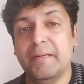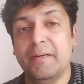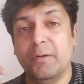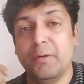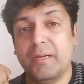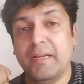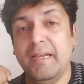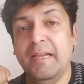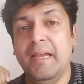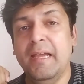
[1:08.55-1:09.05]

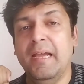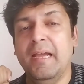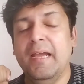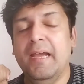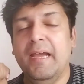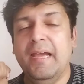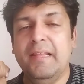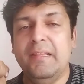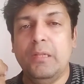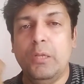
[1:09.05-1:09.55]
Okay,
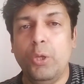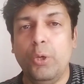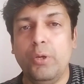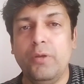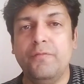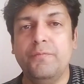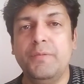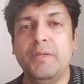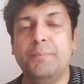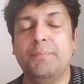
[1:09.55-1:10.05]
and a lot
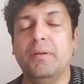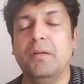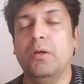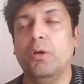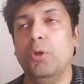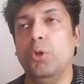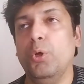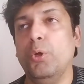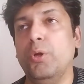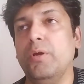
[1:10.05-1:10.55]
of people, a
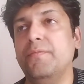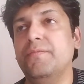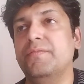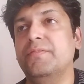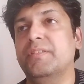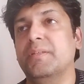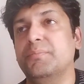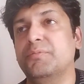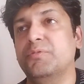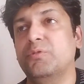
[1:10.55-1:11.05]
lot of
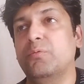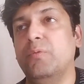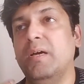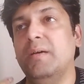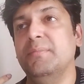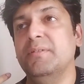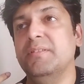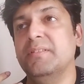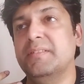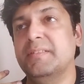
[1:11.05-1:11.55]

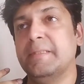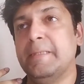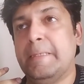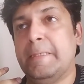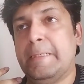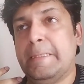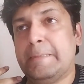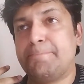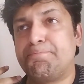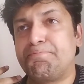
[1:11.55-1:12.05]
subscribers
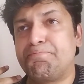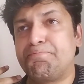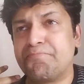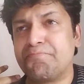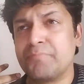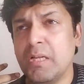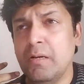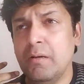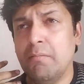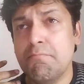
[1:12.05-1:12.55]

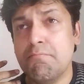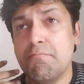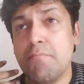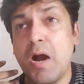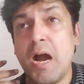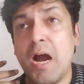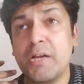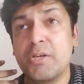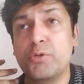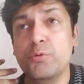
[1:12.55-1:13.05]

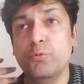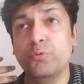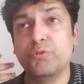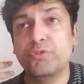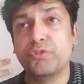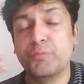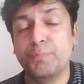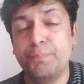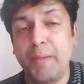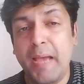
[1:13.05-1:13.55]
mark you
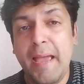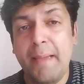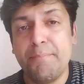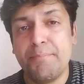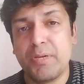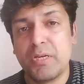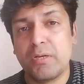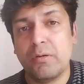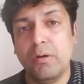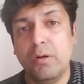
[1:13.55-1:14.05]
spam
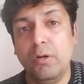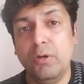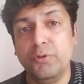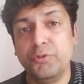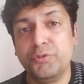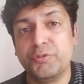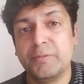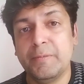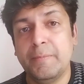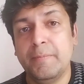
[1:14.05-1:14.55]
because